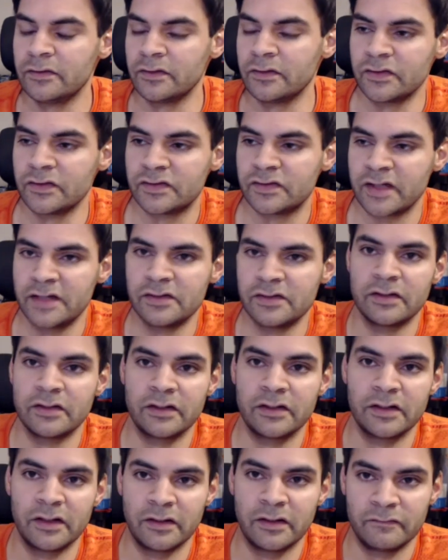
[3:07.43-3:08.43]
say that
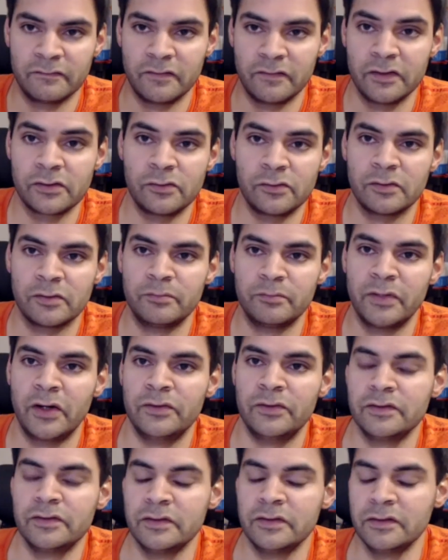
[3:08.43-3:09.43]
the vertical
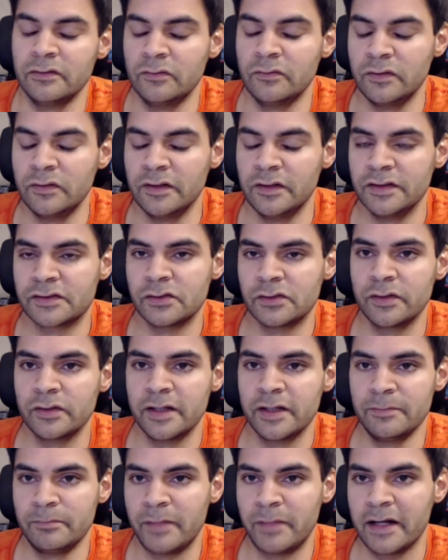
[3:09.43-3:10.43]
component is called
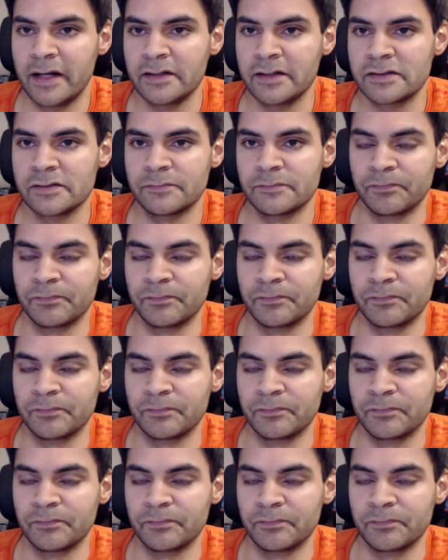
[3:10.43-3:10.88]
impact,